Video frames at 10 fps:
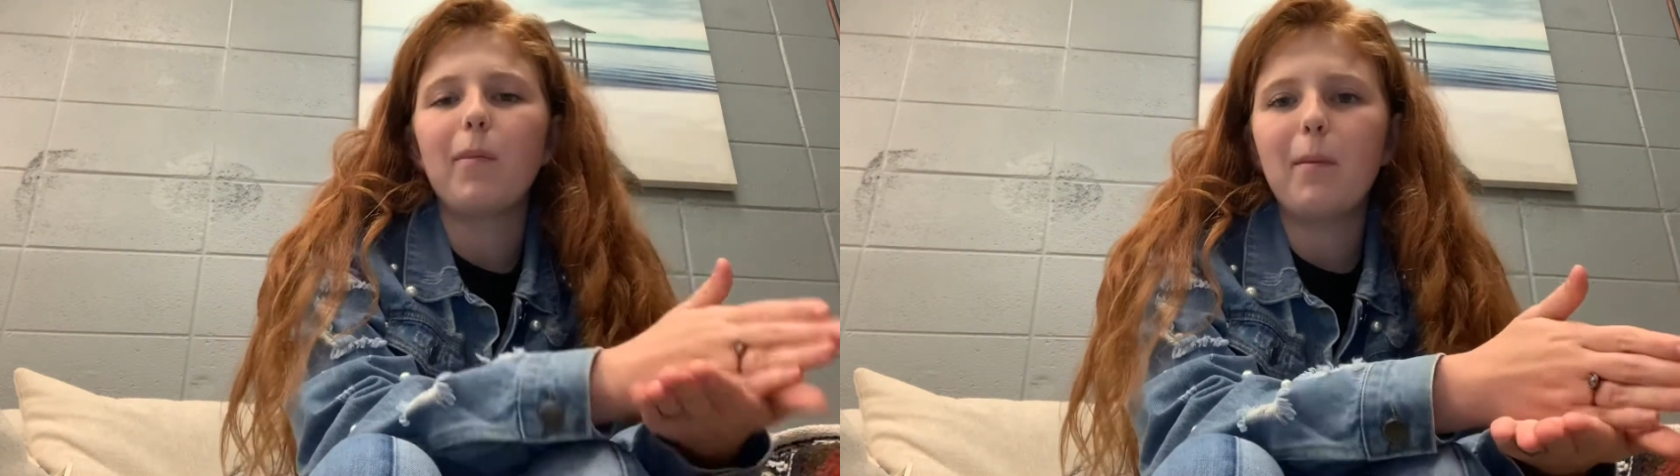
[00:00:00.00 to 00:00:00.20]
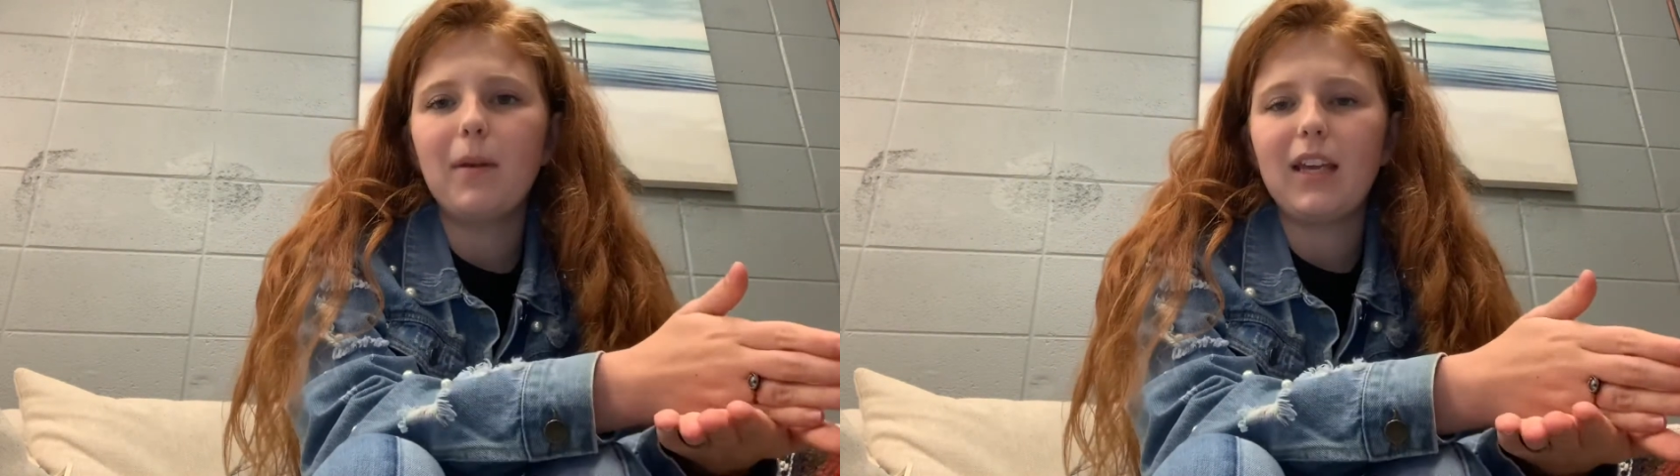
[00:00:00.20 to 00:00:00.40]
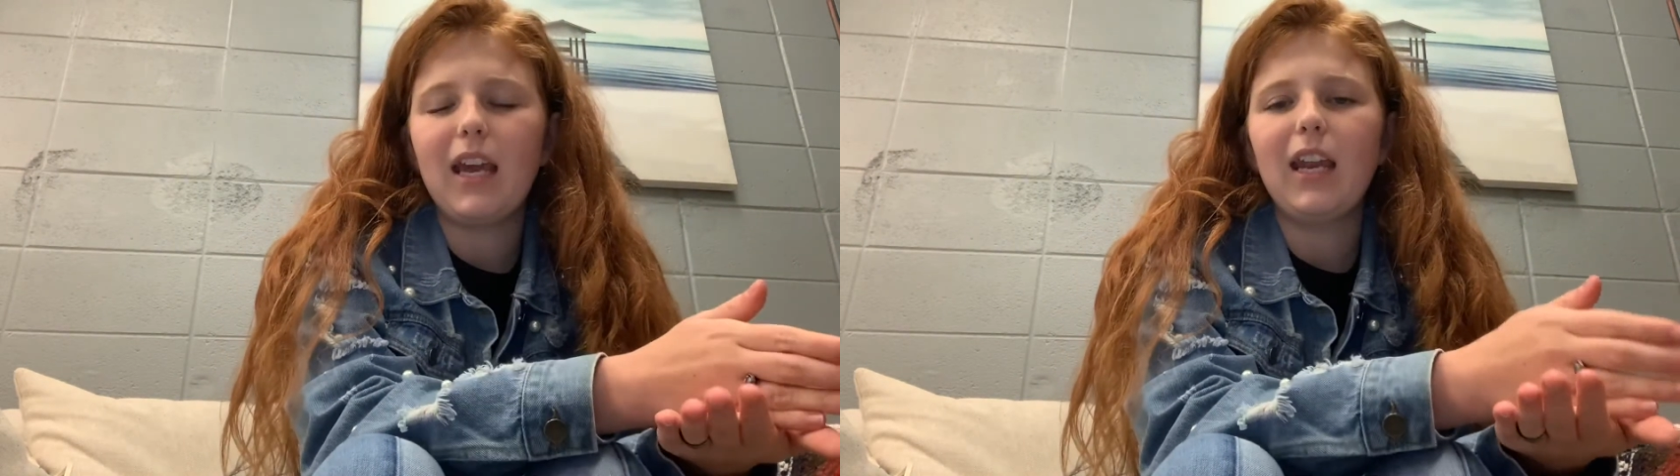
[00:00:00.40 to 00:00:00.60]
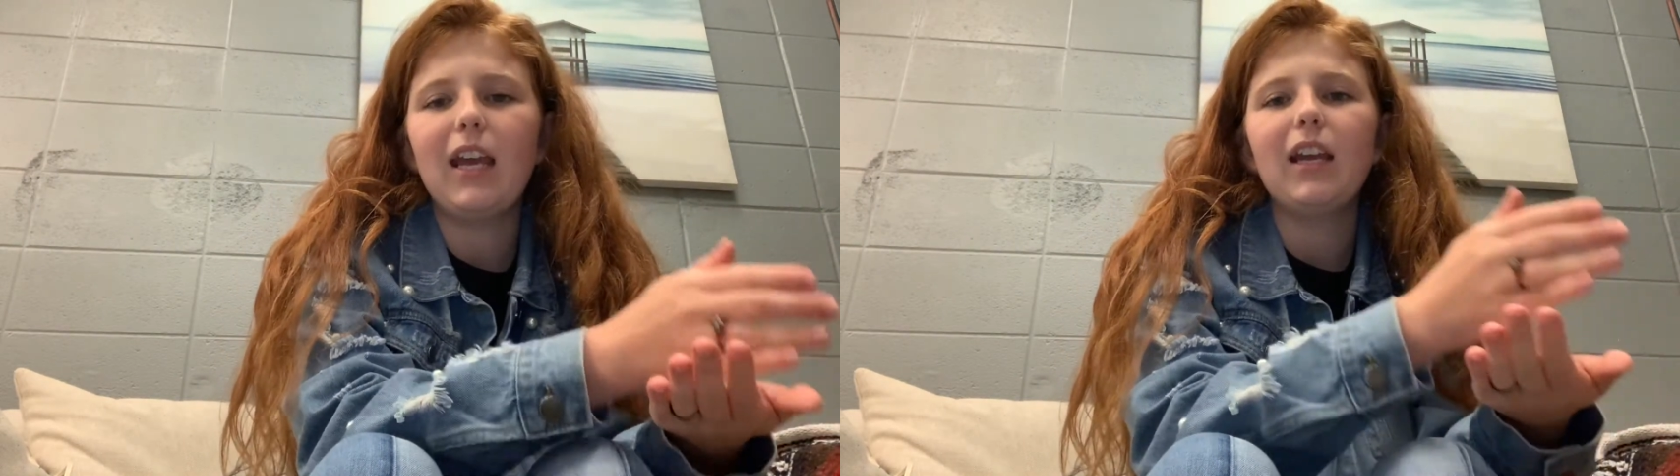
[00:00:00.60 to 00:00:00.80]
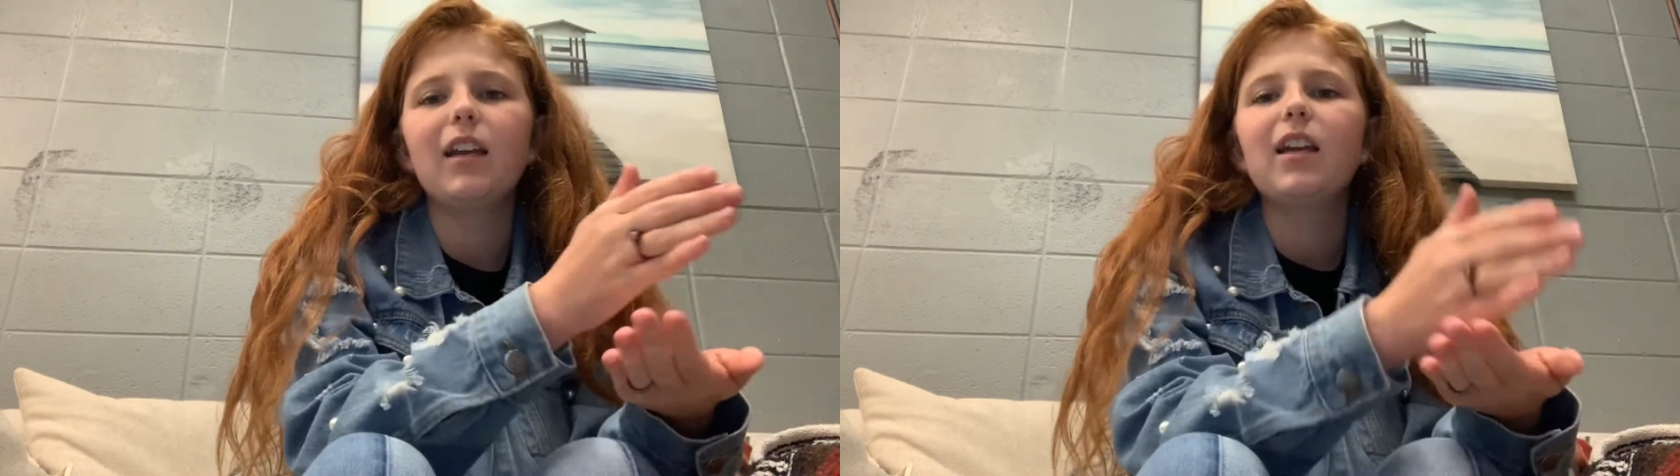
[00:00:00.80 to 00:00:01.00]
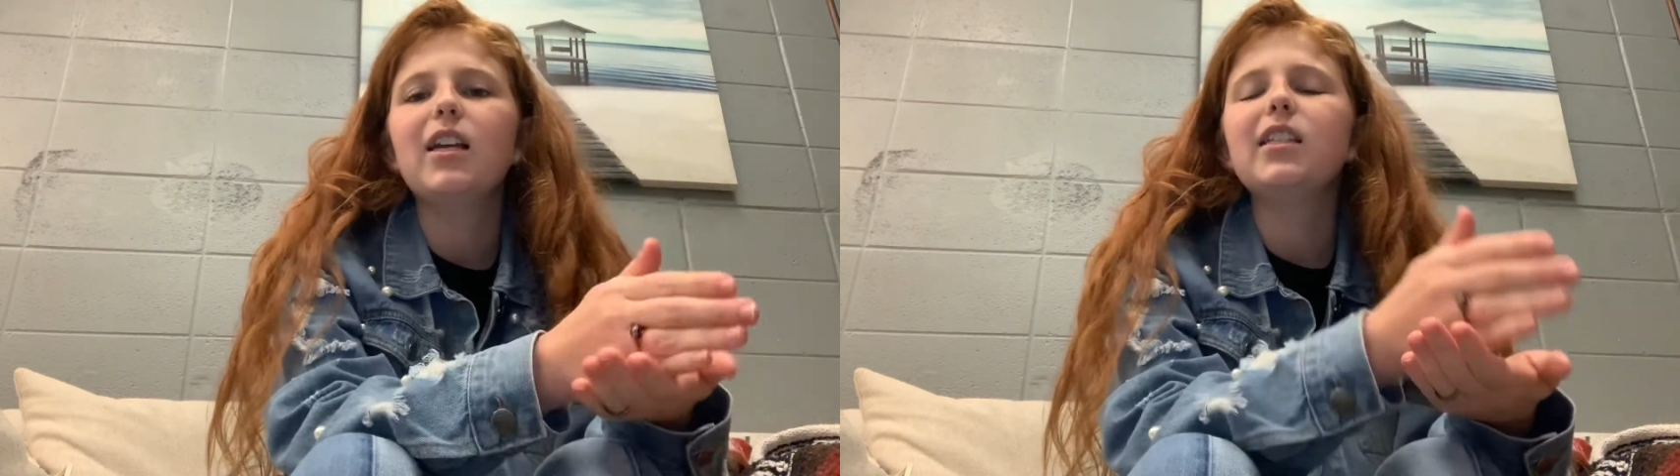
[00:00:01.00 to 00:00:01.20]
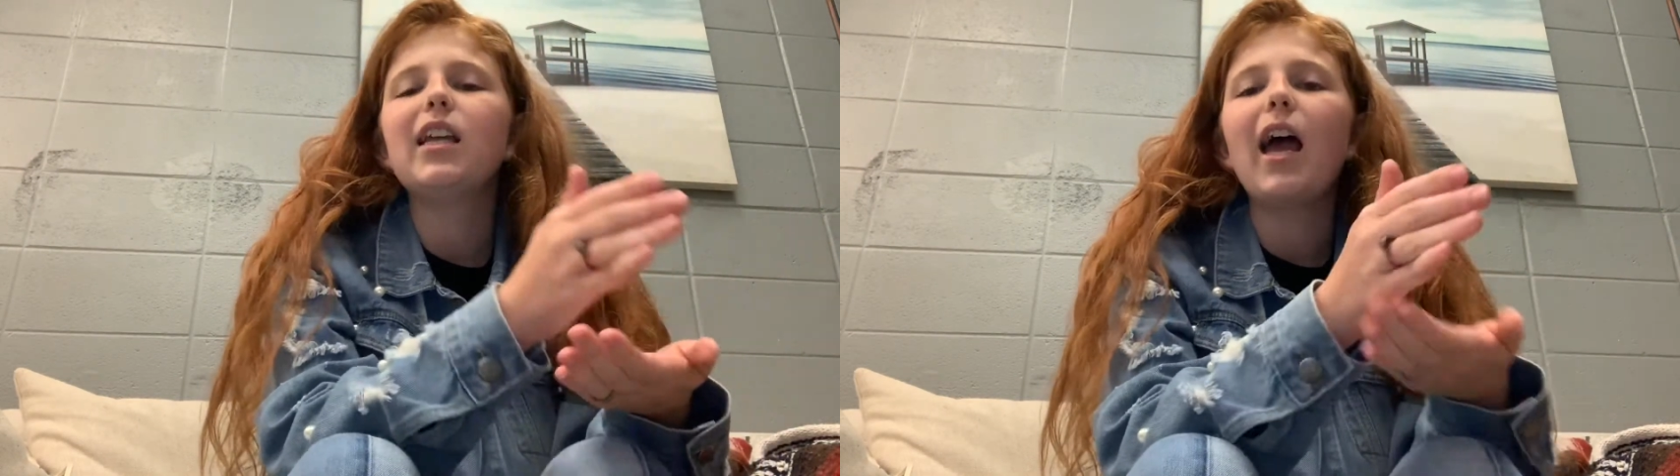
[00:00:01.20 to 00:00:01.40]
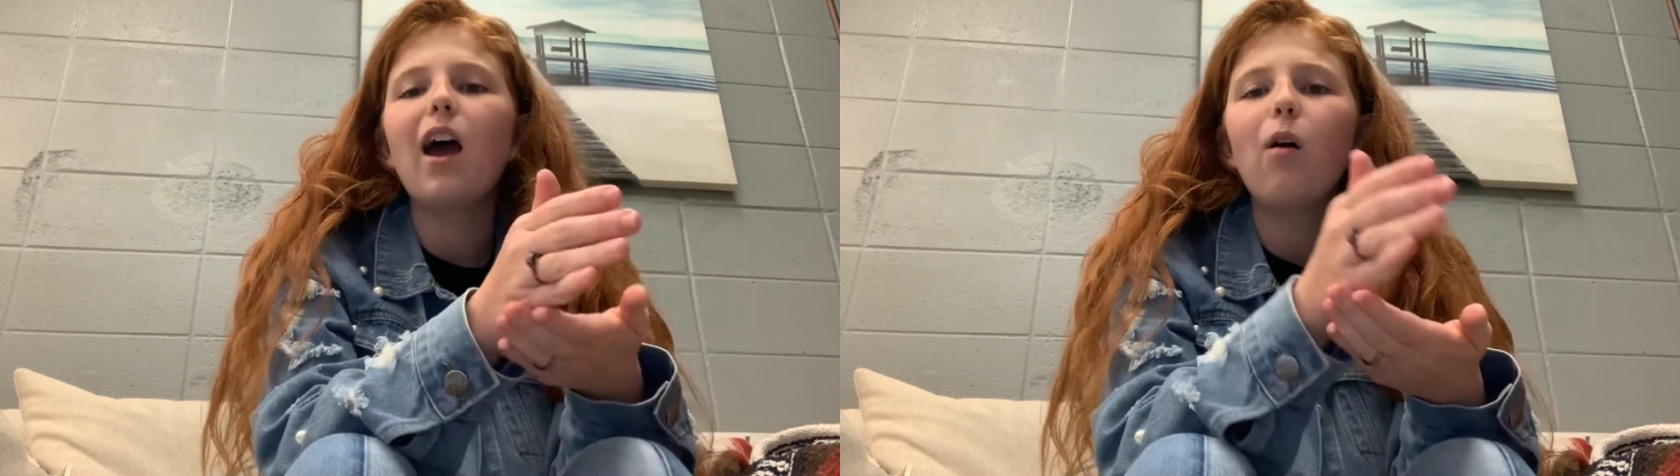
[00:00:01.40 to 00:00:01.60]
beginning to
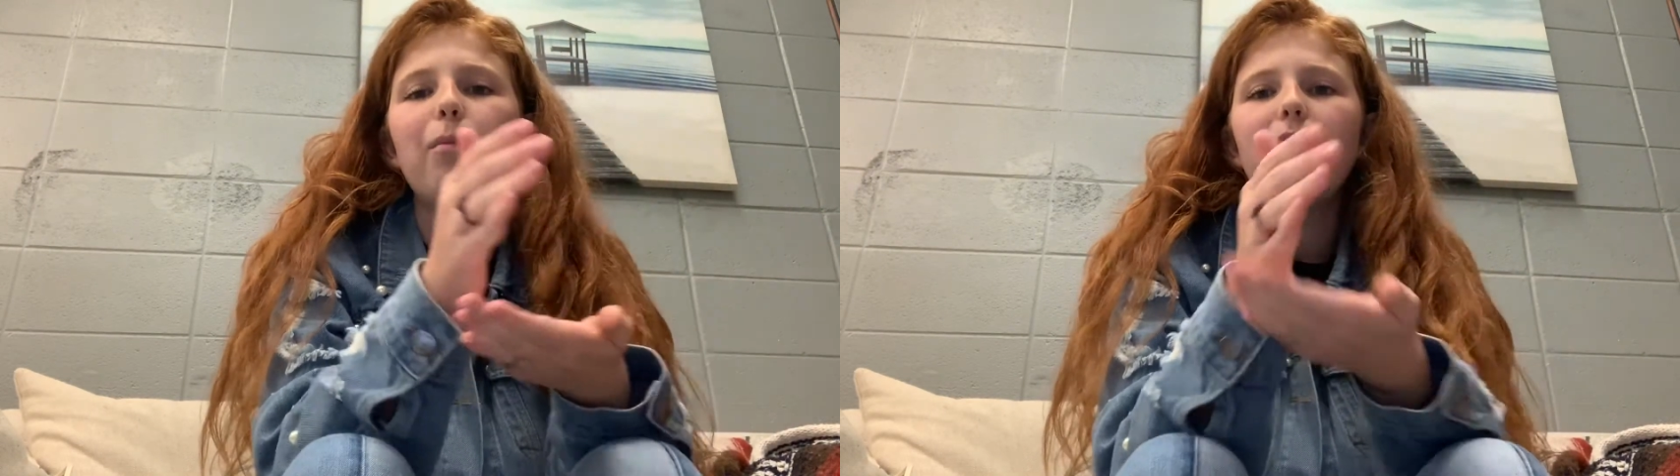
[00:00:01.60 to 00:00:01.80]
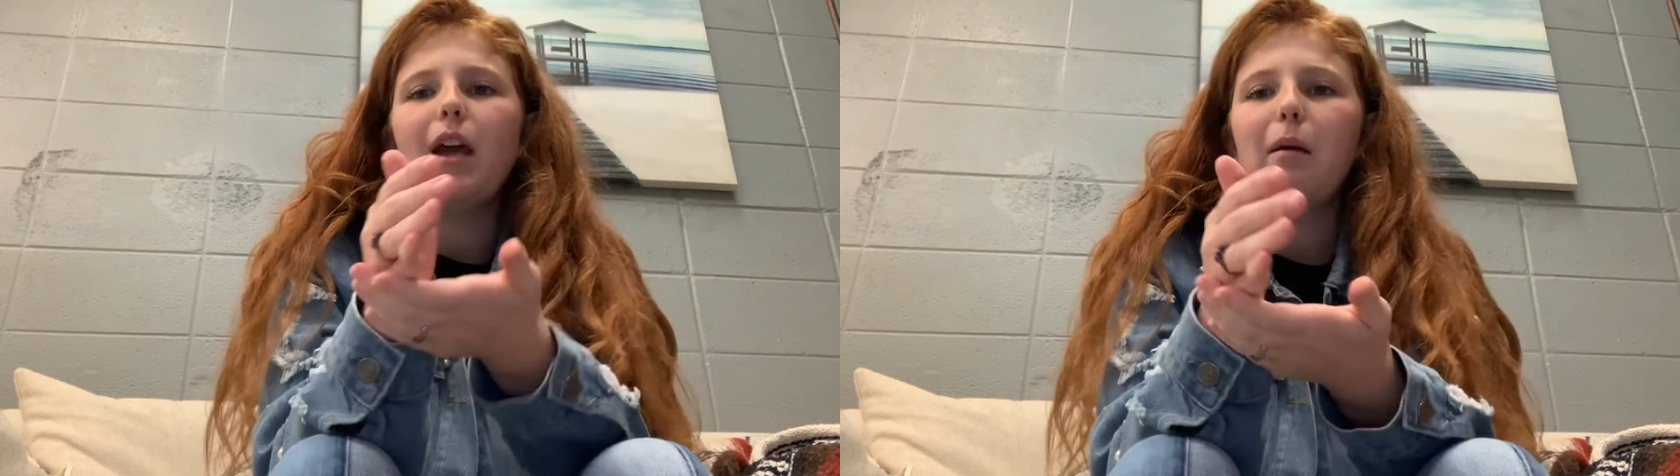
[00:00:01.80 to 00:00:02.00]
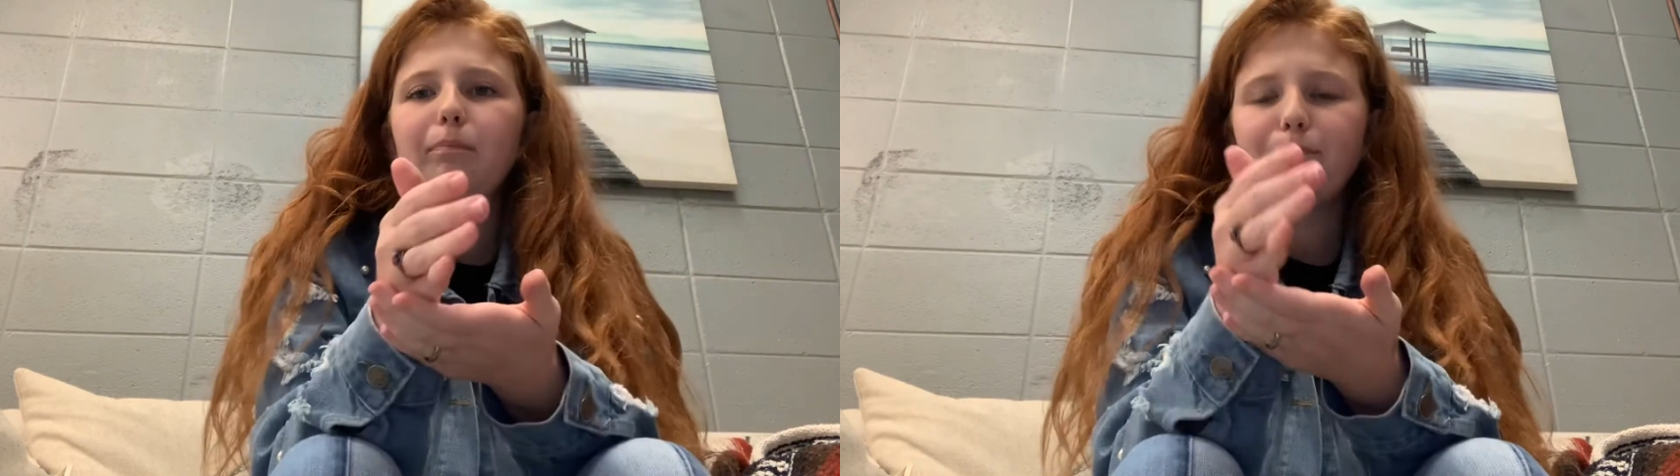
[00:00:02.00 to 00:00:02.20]
help them